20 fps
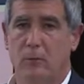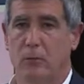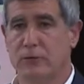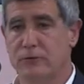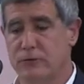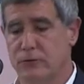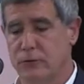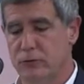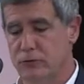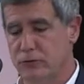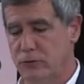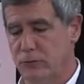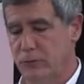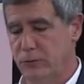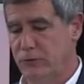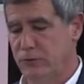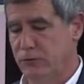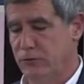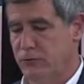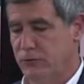one solution
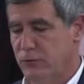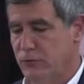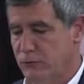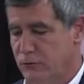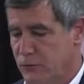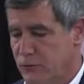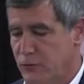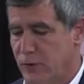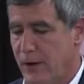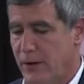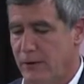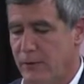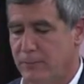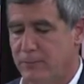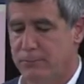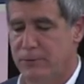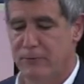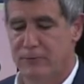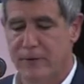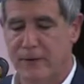was to just to try to
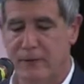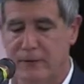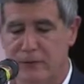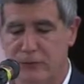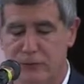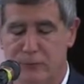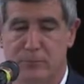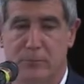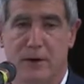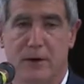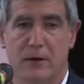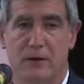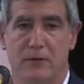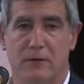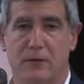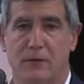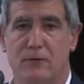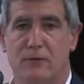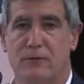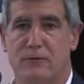prevent the spread
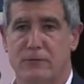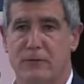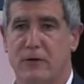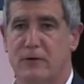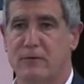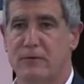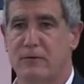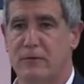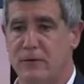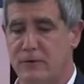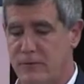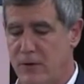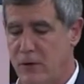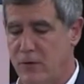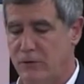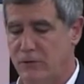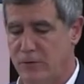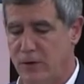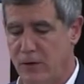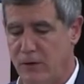of, of, of,
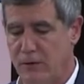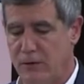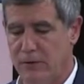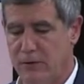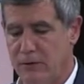Aristotle.